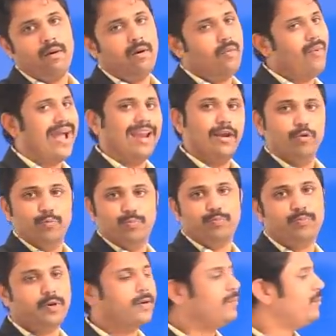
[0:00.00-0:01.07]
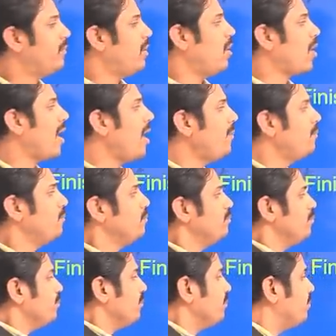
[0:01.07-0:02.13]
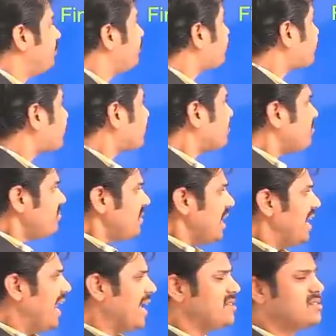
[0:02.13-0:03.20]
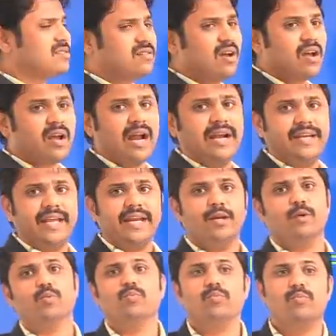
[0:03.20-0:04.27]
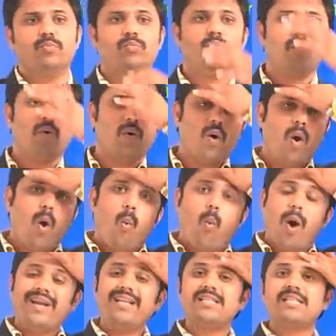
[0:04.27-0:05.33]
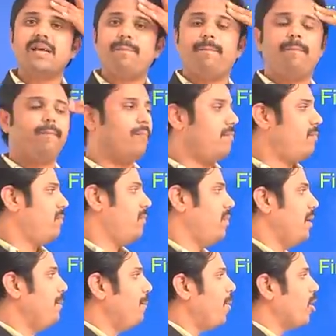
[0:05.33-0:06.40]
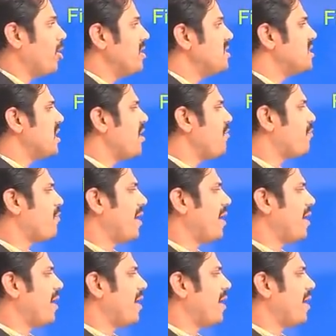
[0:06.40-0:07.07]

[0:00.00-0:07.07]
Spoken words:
while loop. Okay. Next, continue. What is the importance of